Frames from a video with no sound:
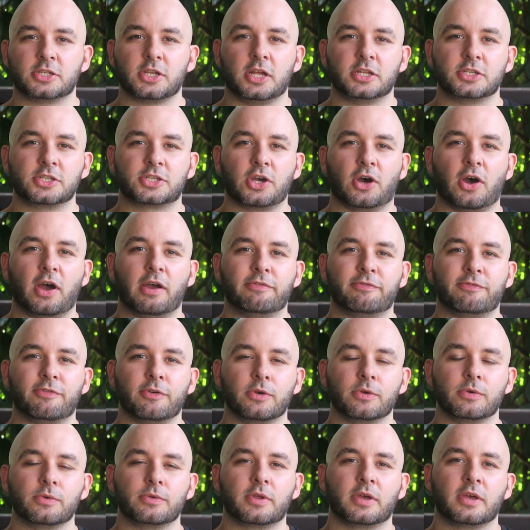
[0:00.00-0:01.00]
and Thai
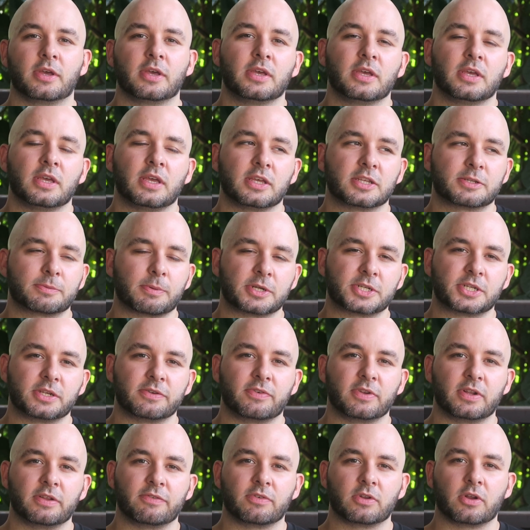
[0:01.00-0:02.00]
food, especially
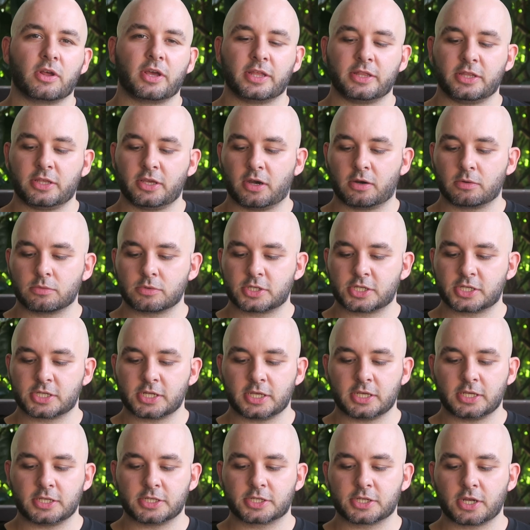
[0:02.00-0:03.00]
if you're living like in the old city.